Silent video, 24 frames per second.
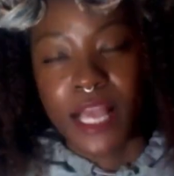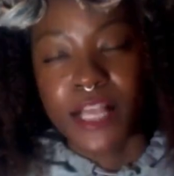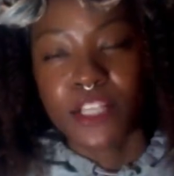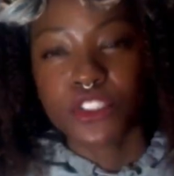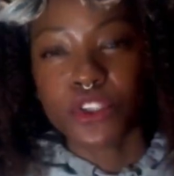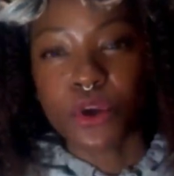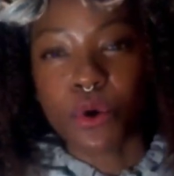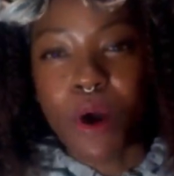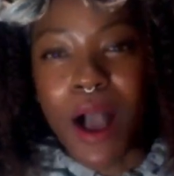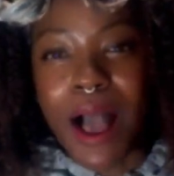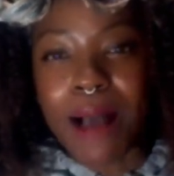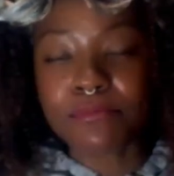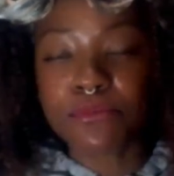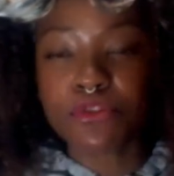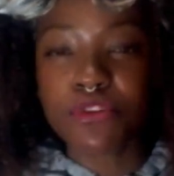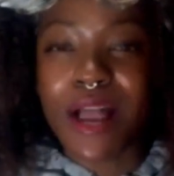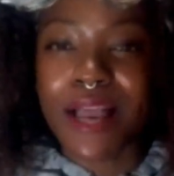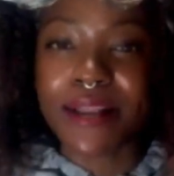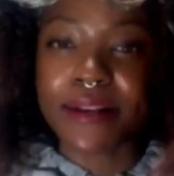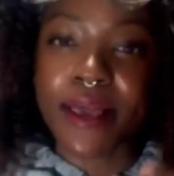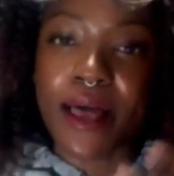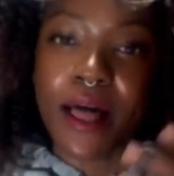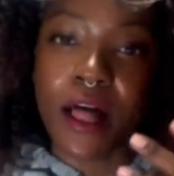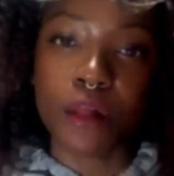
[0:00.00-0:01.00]
So I'm
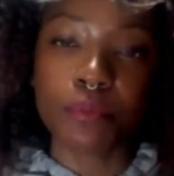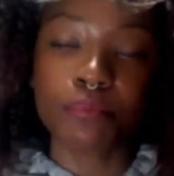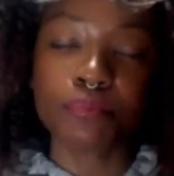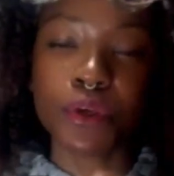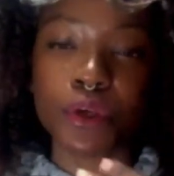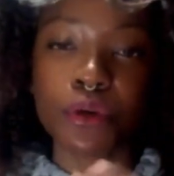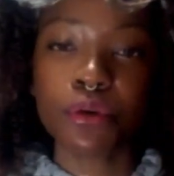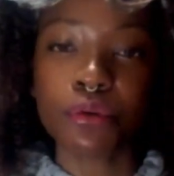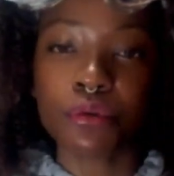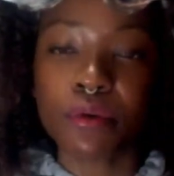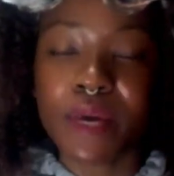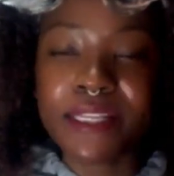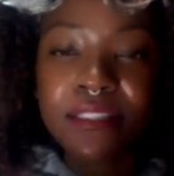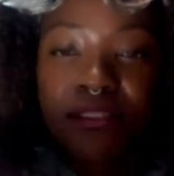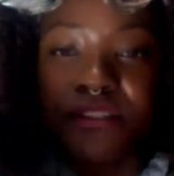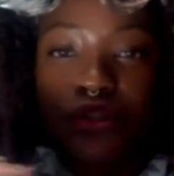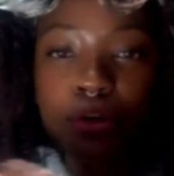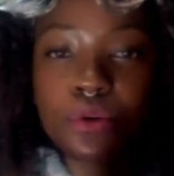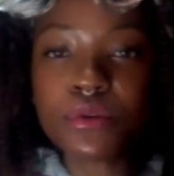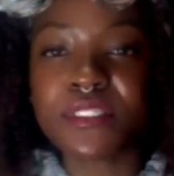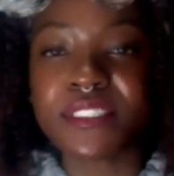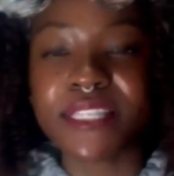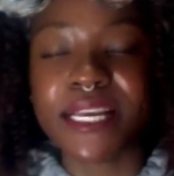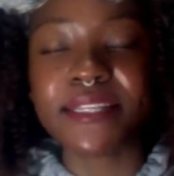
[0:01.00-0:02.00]
trying to help you in
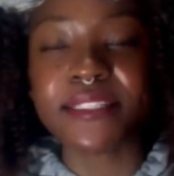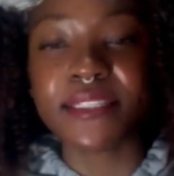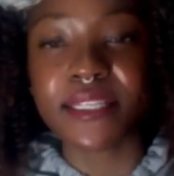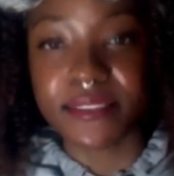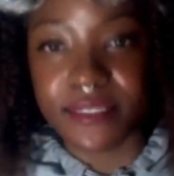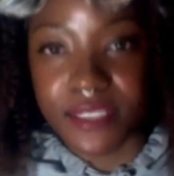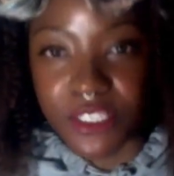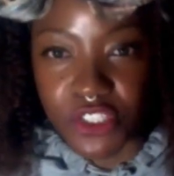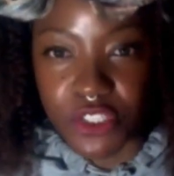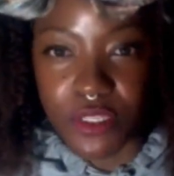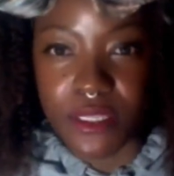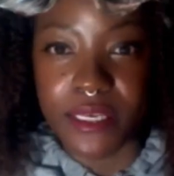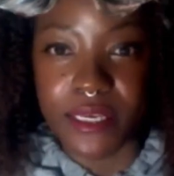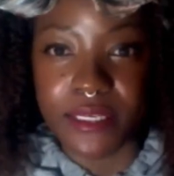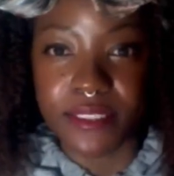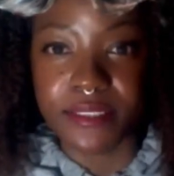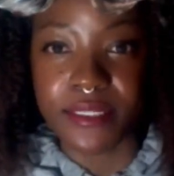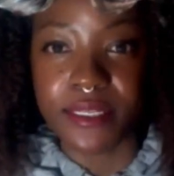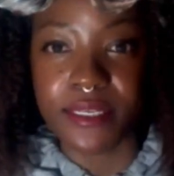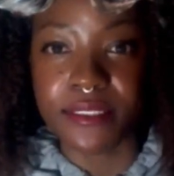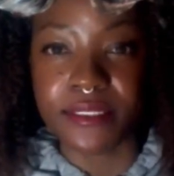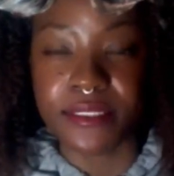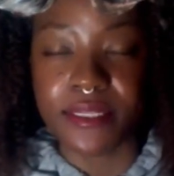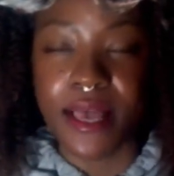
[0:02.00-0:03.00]
so stating such a thing as
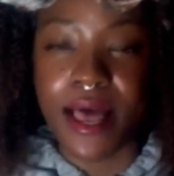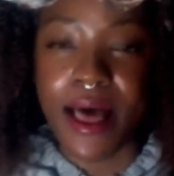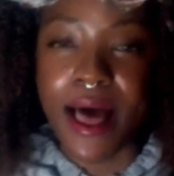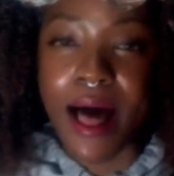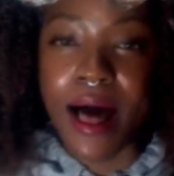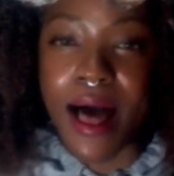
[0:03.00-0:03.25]
this.